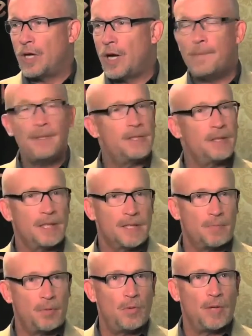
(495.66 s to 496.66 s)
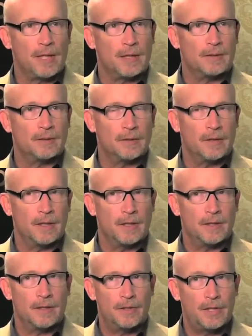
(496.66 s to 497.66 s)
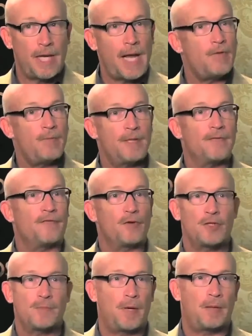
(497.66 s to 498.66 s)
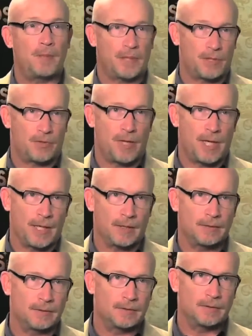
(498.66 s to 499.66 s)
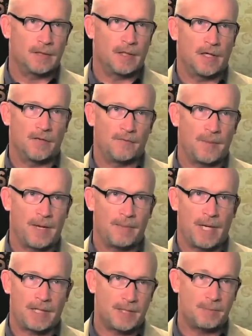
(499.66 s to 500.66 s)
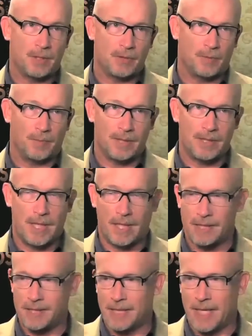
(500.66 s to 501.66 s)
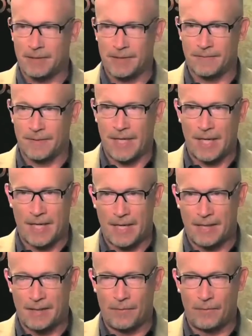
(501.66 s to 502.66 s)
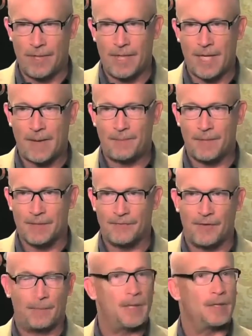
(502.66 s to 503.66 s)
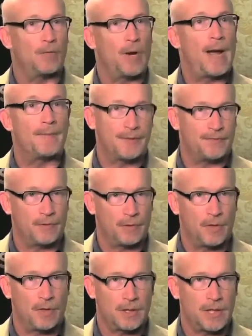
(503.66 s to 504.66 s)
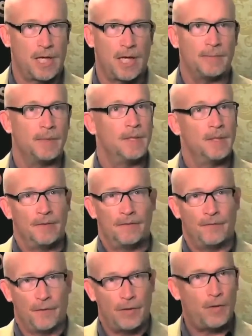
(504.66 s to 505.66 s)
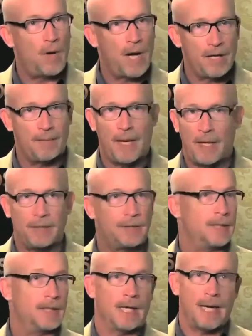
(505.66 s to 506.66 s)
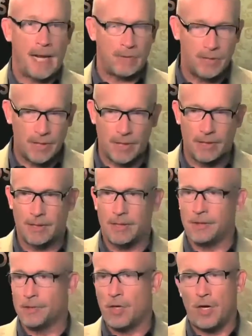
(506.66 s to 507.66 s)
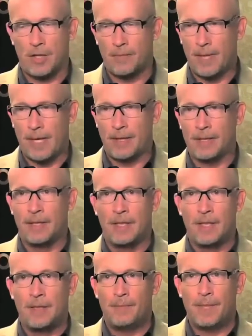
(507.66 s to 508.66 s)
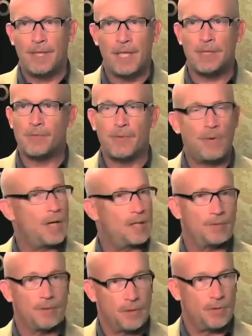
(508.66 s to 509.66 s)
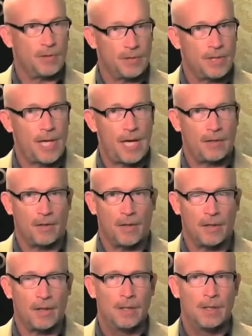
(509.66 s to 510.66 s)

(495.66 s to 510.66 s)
up until this point, today will be the first public screening of Mea Maxima Culpa, Silence in the House of God. And we kept this film under wraps for a long time. Very quiet about it, didn't announce it, didn't talk about it, because we wanted to encourage dialogue.